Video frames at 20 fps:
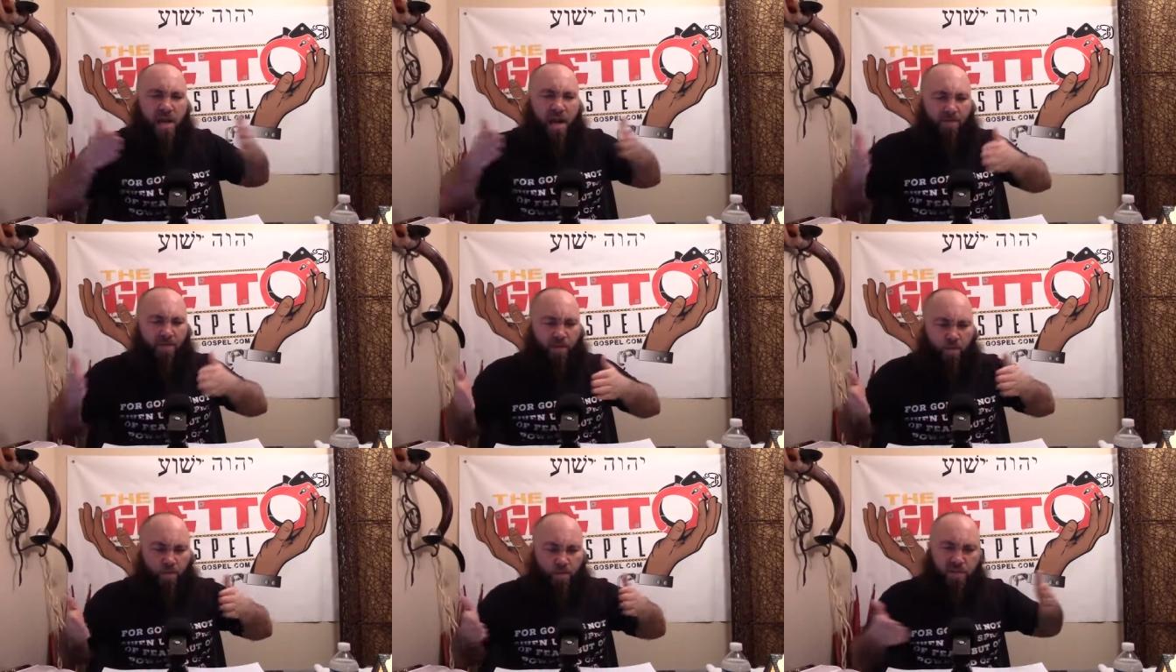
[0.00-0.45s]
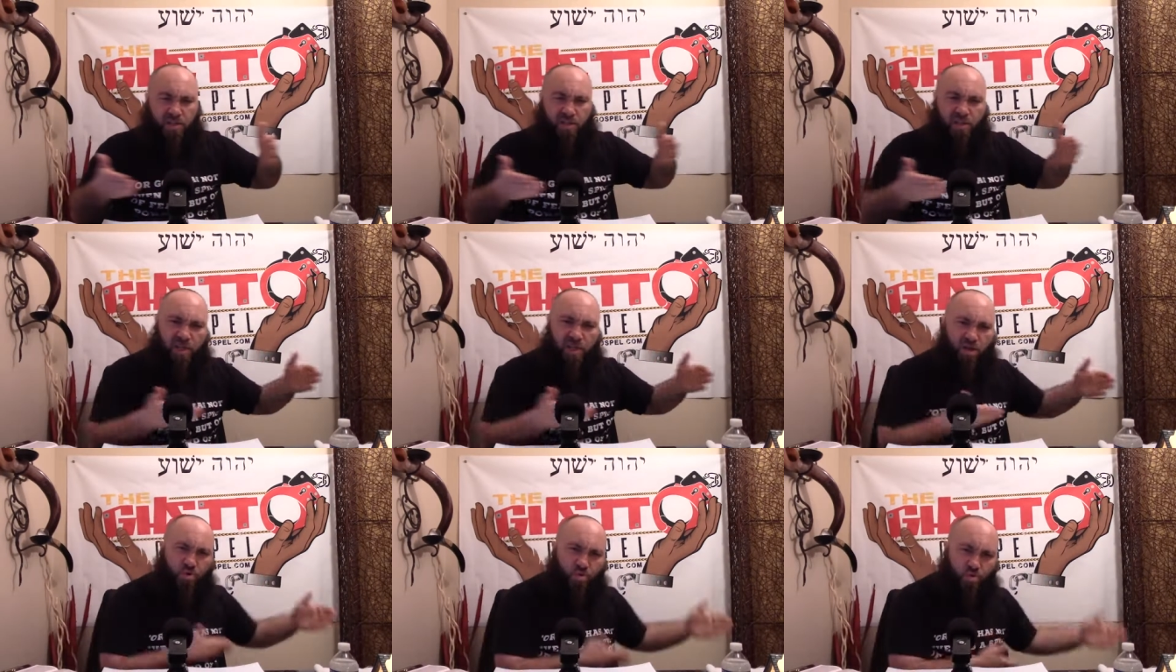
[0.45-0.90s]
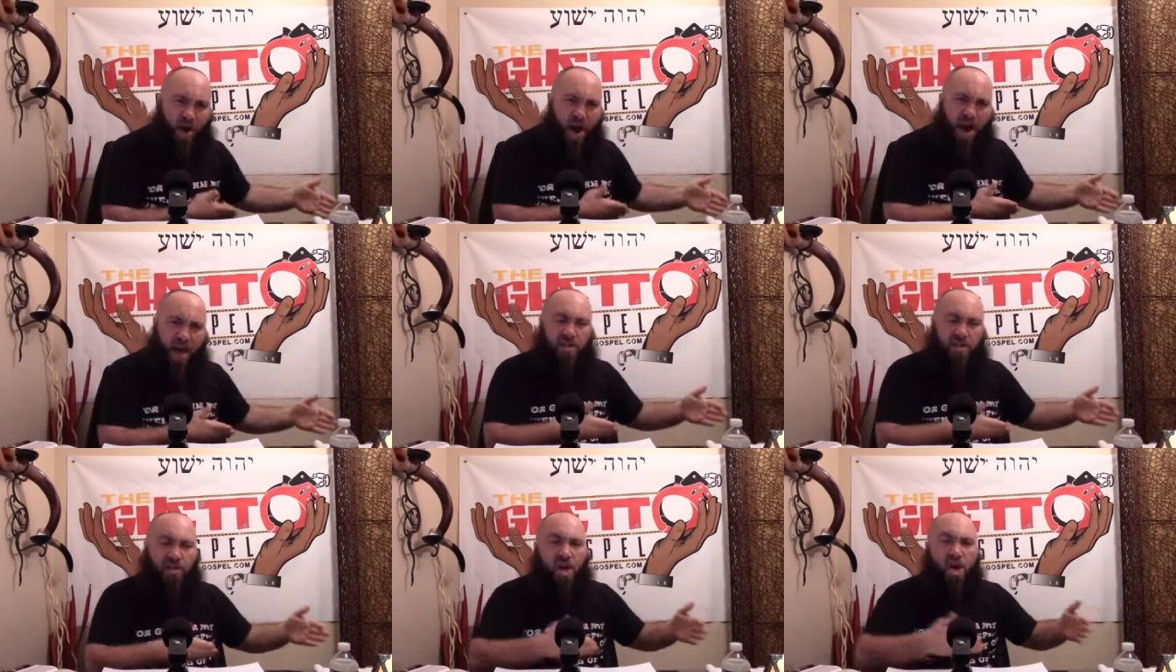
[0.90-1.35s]
if you would seek
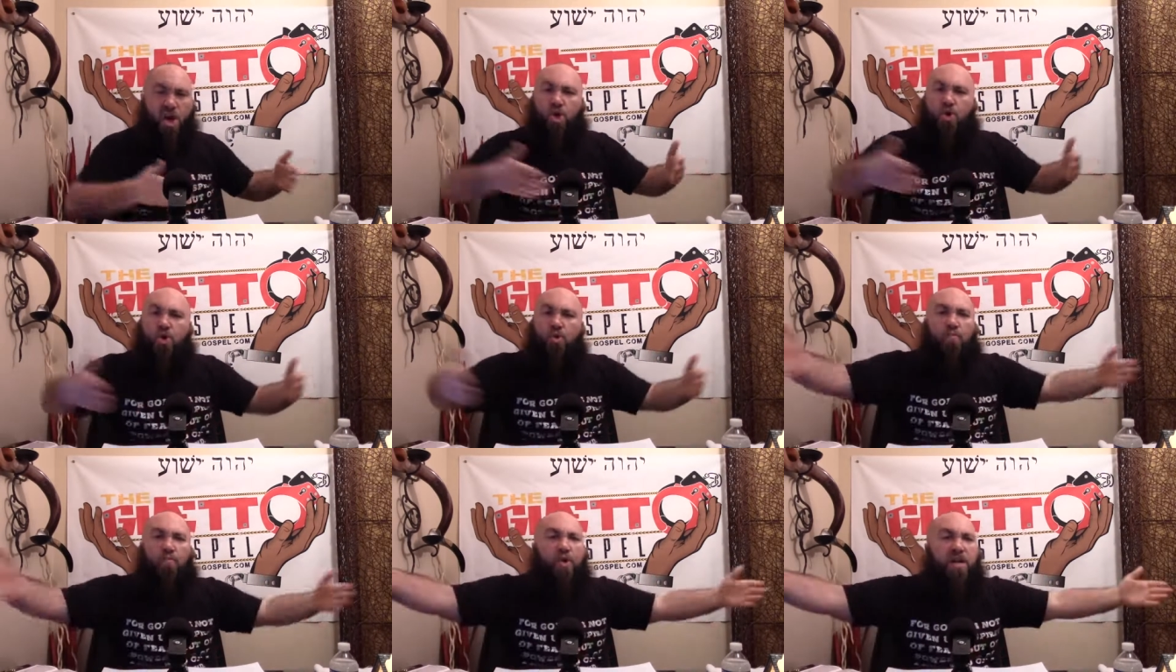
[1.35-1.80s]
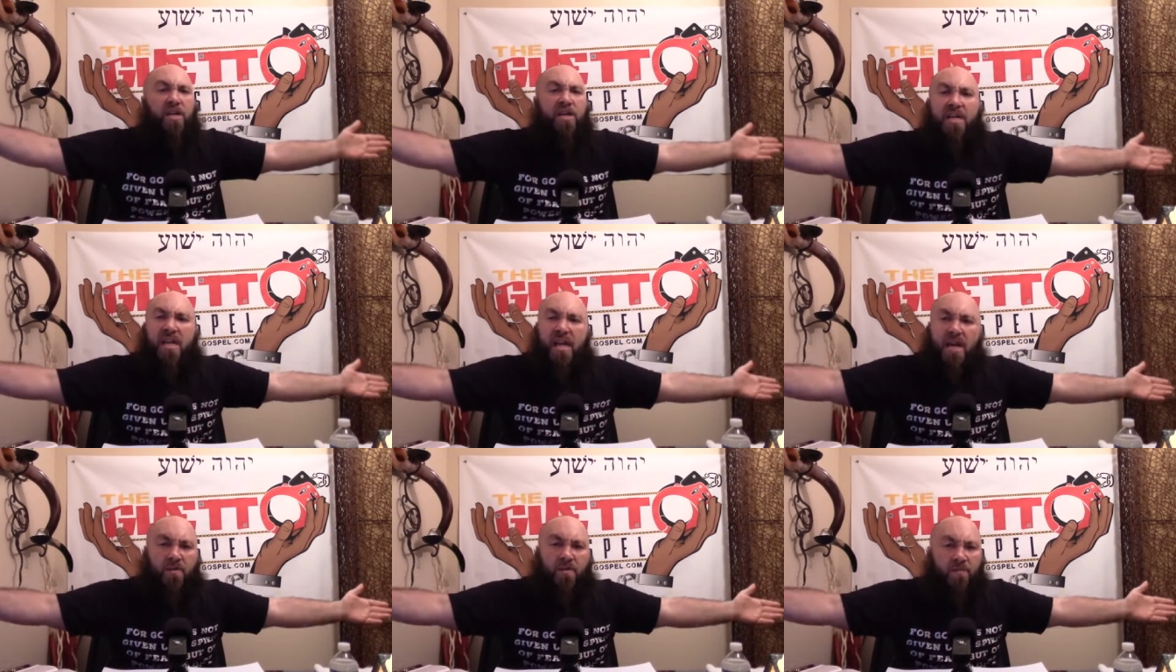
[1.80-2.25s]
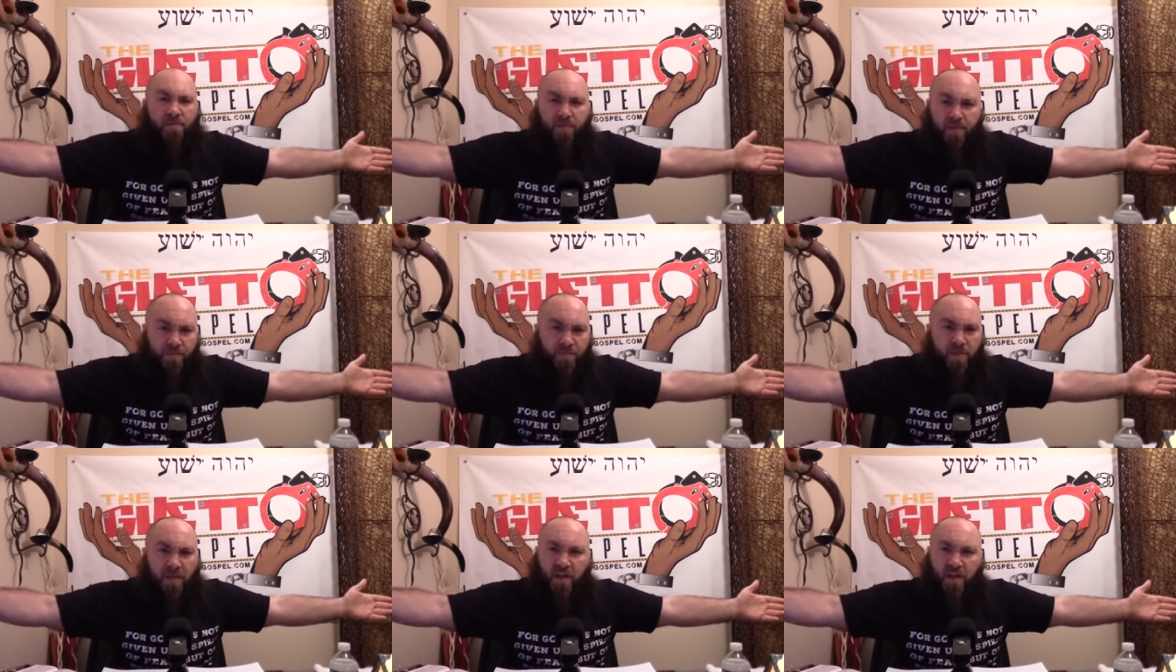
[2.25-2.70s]
Christ, you wouldn't need
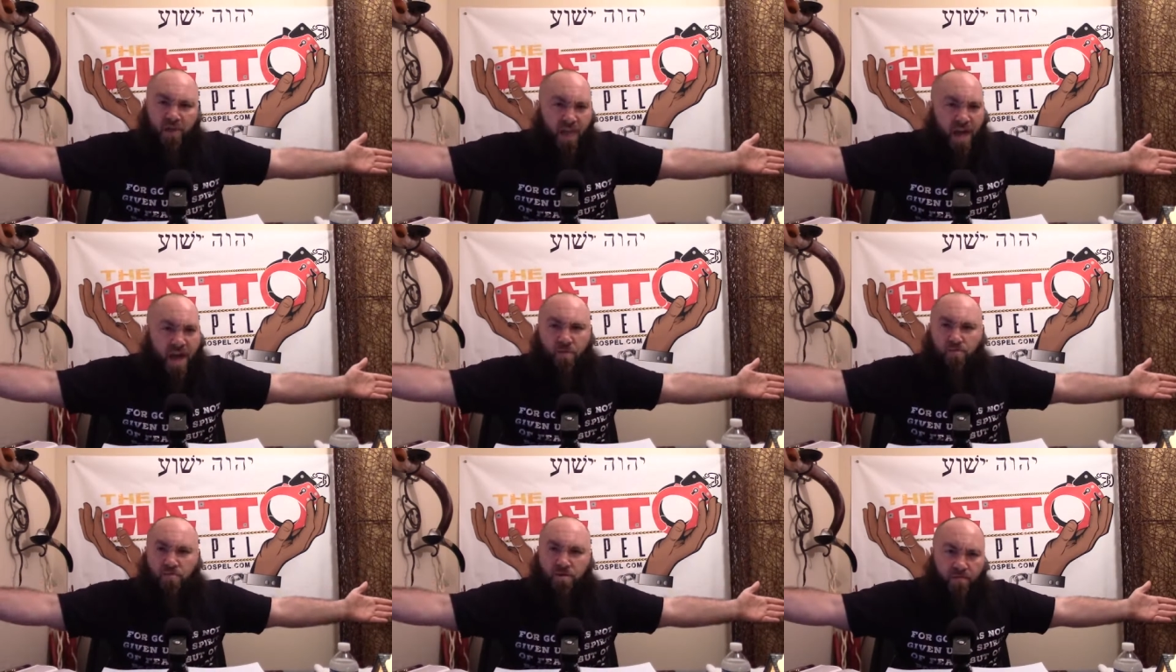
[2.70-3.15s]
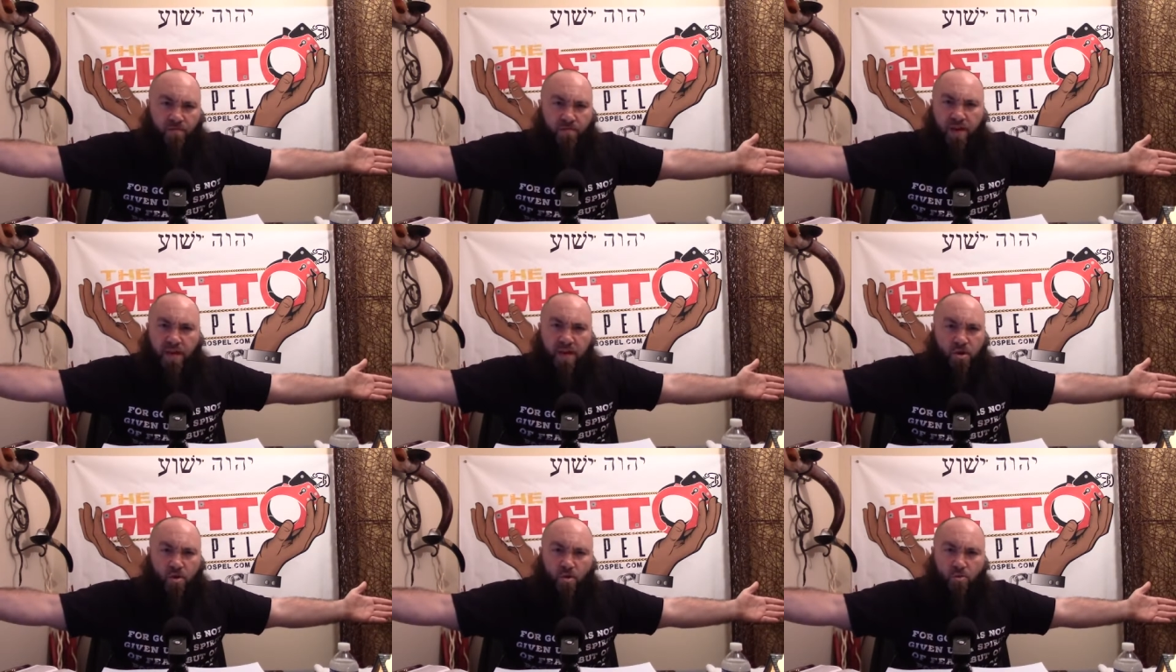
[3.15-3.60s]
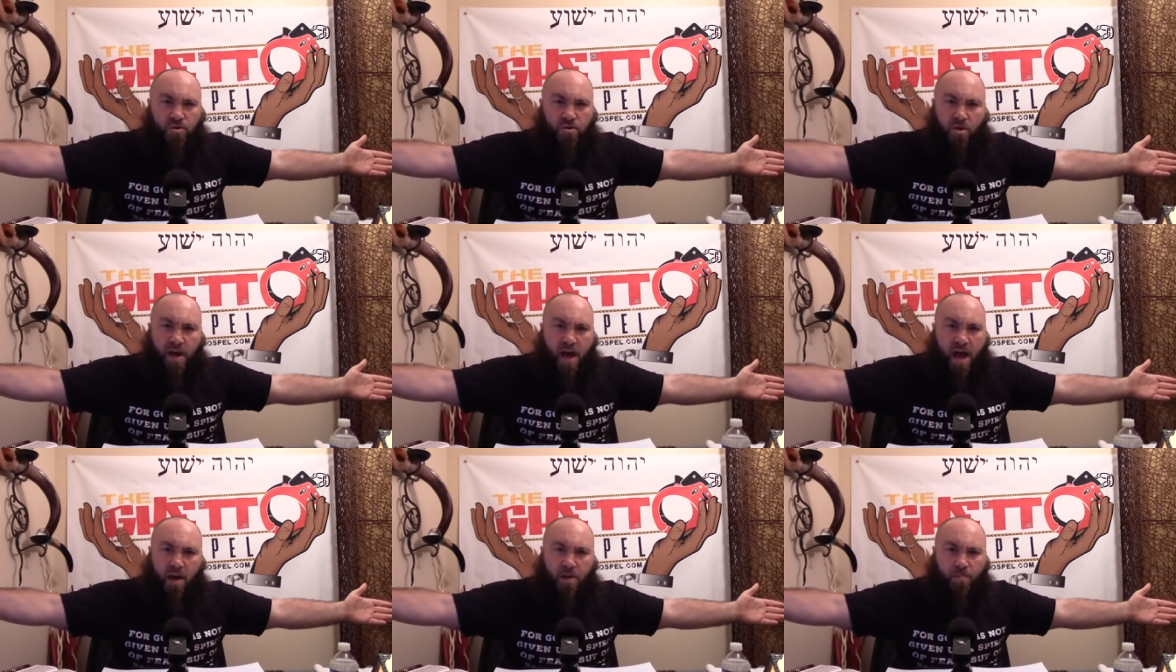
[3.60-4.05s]
fifty thousand videos
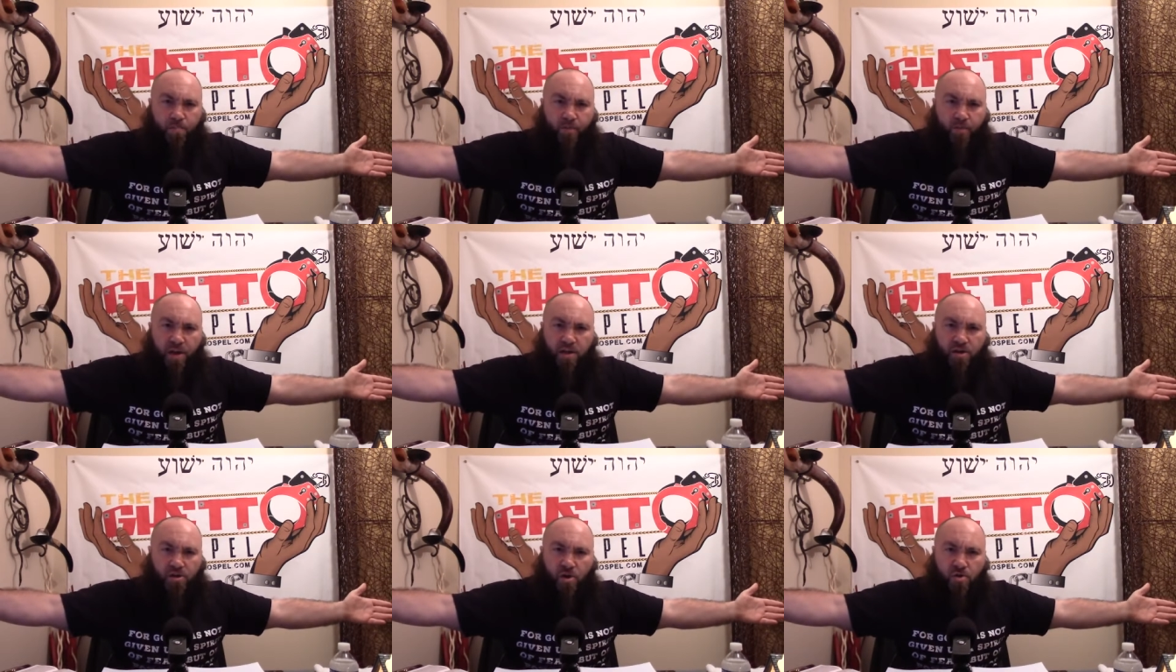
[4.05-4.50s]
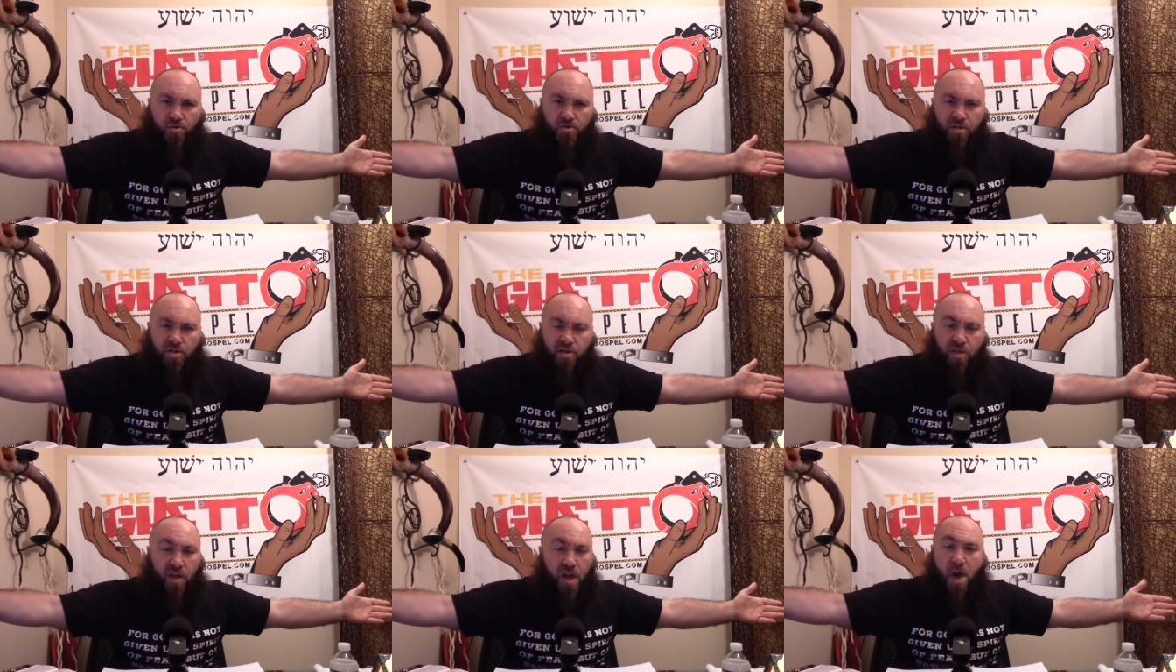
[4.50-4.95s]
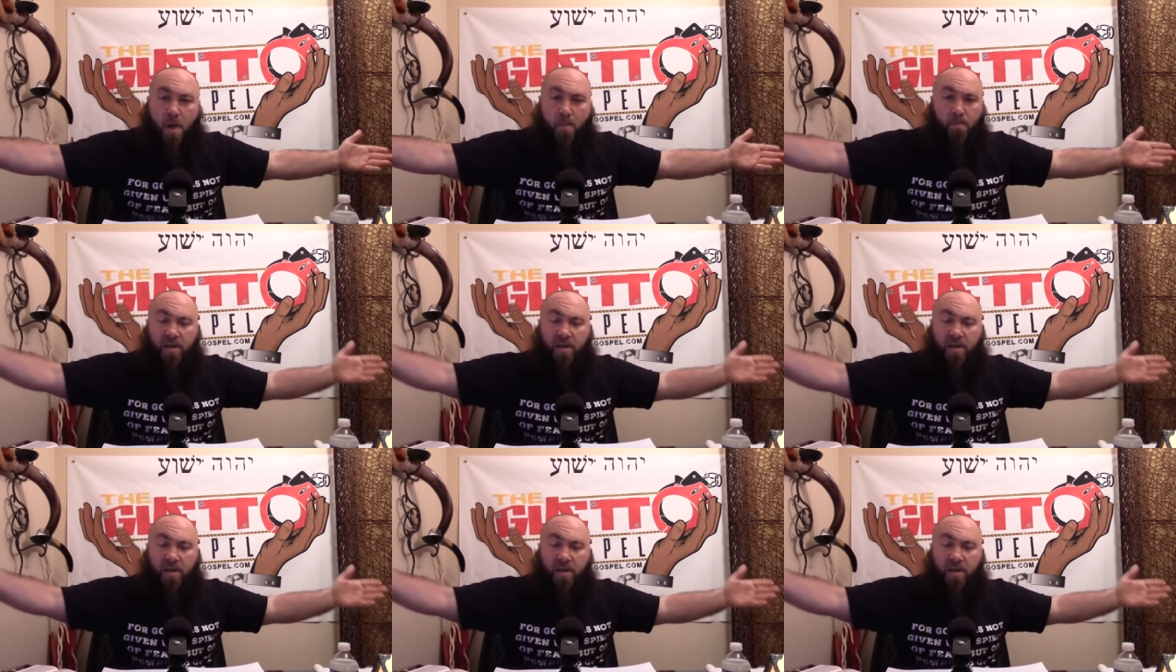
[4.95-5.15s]
on how to break curses,